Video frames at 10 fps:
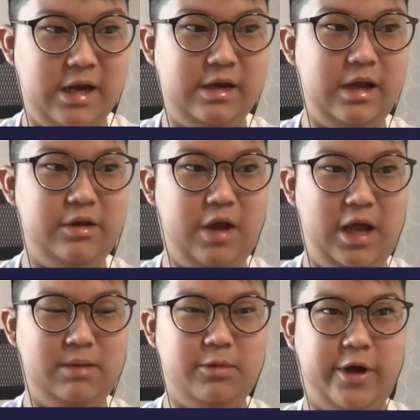and
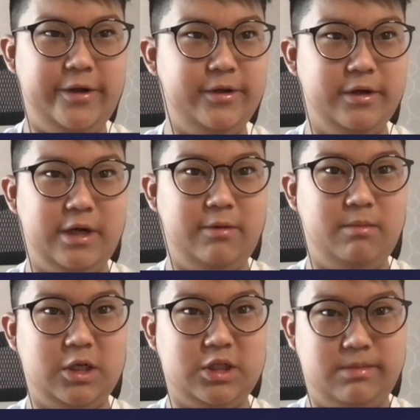you end up not
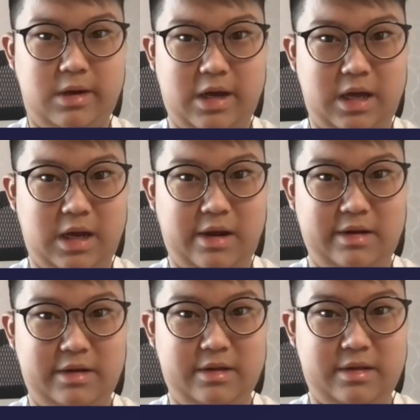learning much about
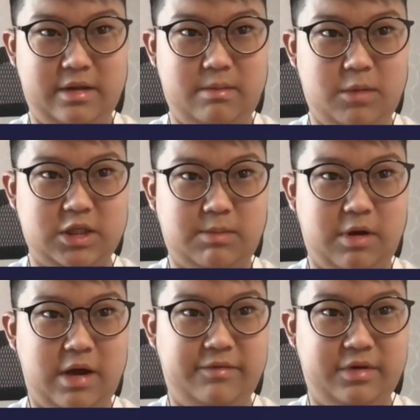any
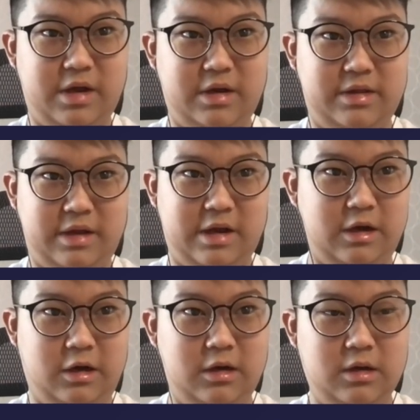much about every,
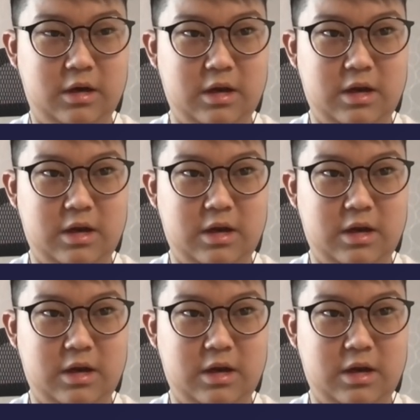anything at all,